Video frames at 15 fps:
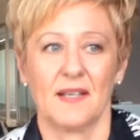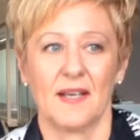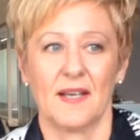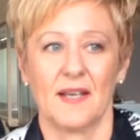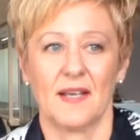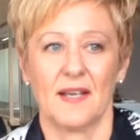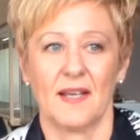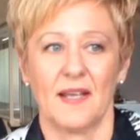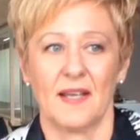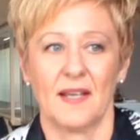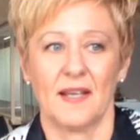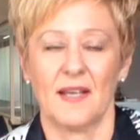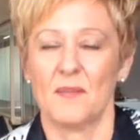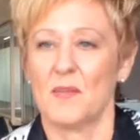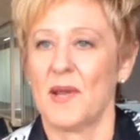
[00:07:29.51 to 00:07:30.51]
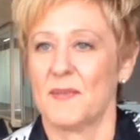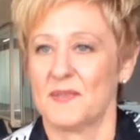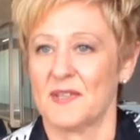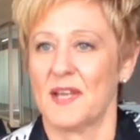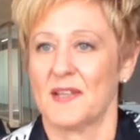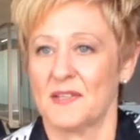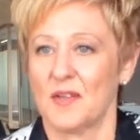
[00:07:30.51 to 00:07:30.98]

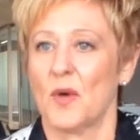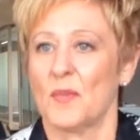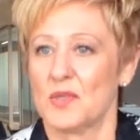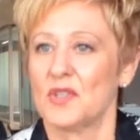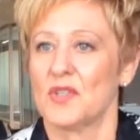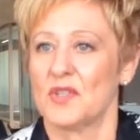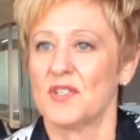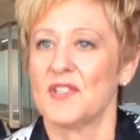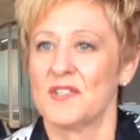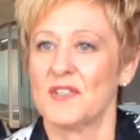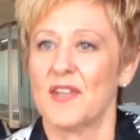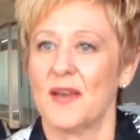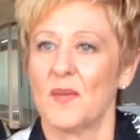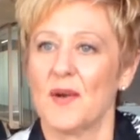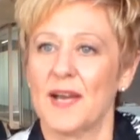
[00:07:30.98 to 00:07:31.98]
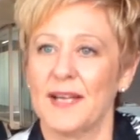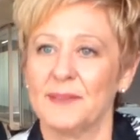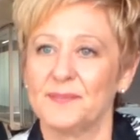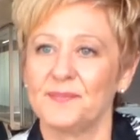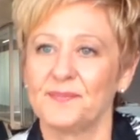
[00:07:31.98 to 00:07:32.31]
perhaps and opportunities in that way.